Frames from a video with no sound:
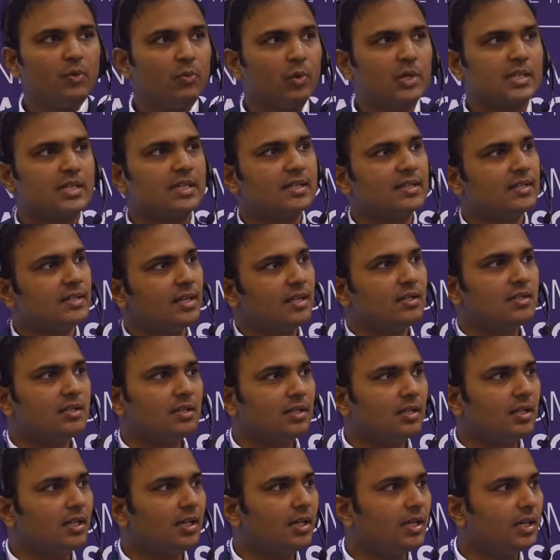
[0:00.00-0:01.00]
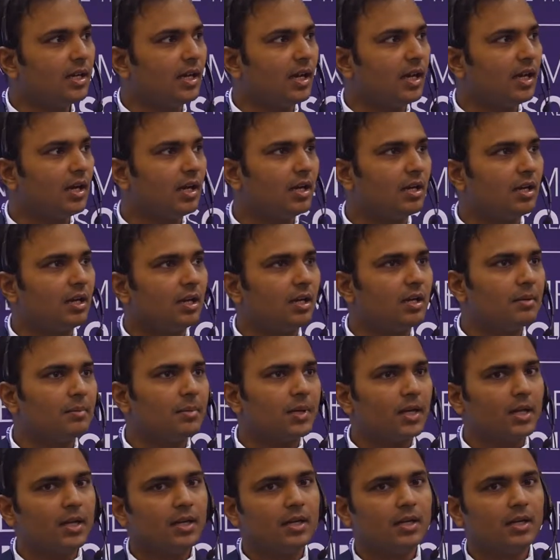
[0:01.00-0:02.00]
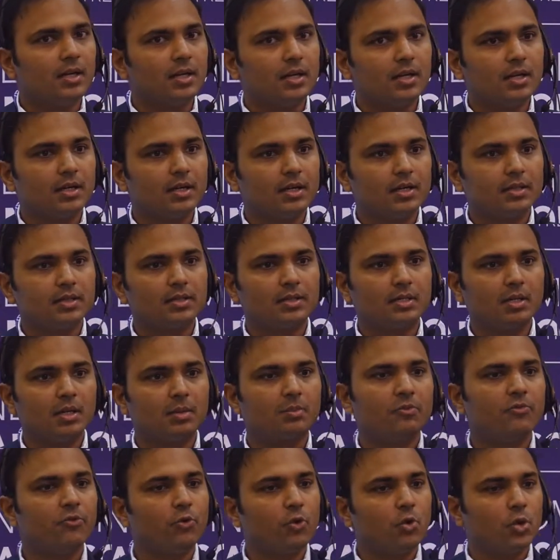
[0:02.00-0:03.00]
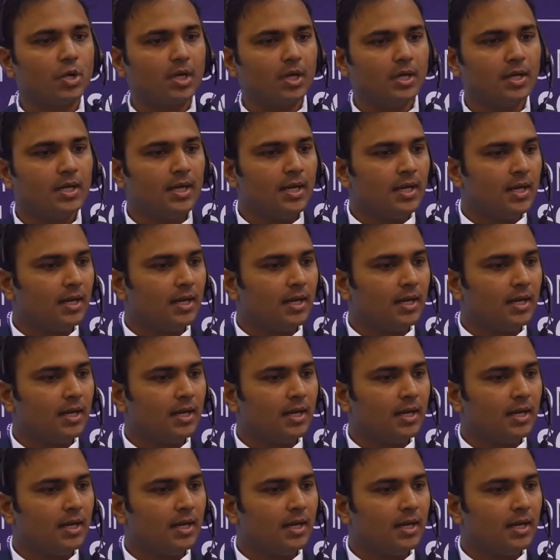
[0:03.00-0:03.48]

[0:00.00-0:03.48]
which is essentially a term for,